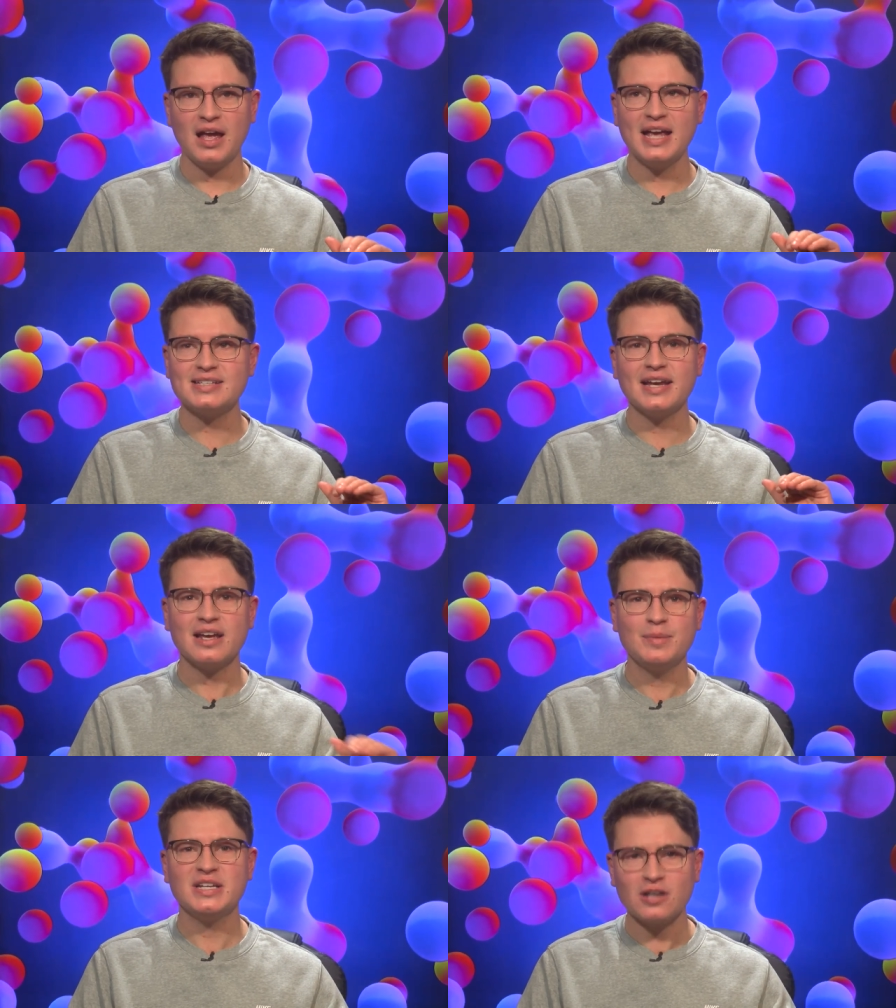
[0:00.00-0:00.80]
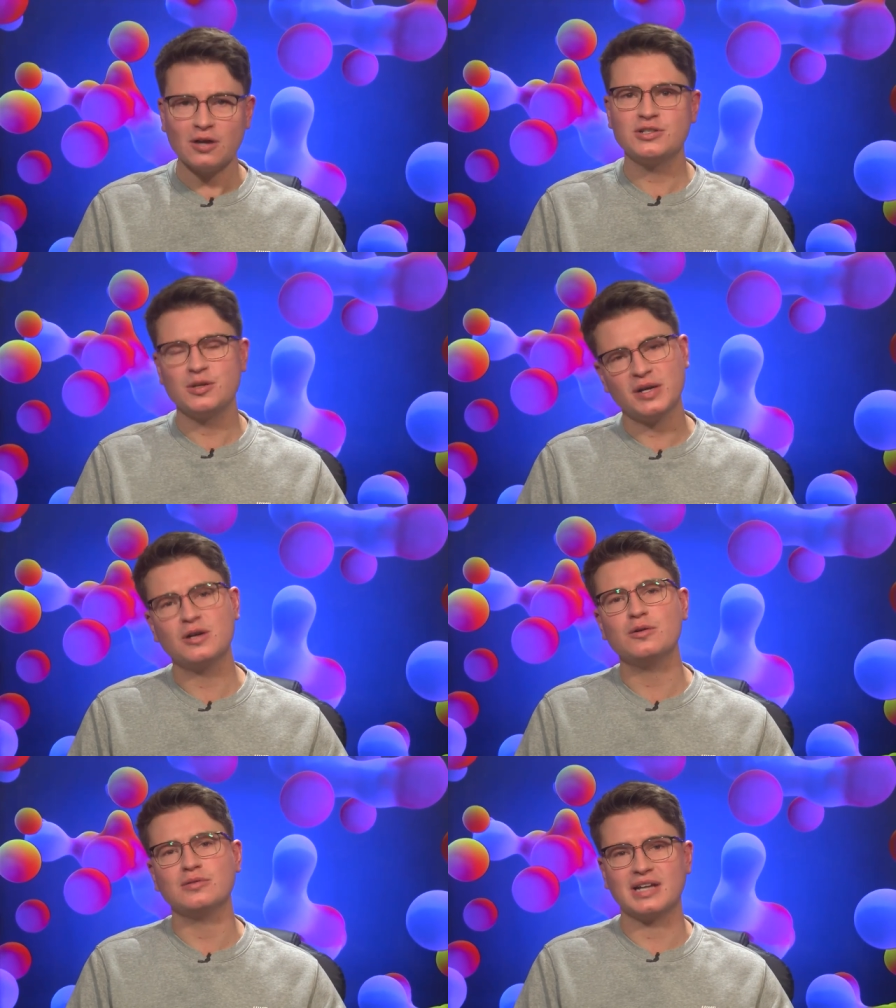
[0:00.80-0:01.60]
Is it going to be so super
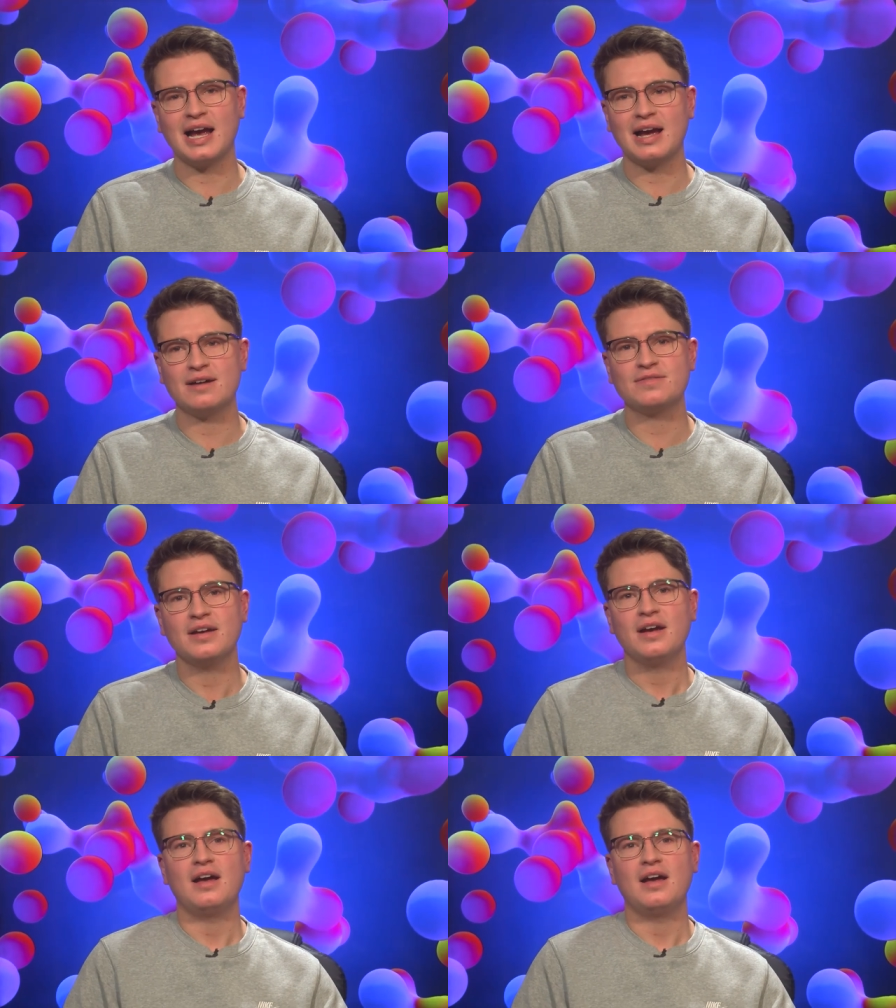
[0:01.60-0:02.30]
cool to have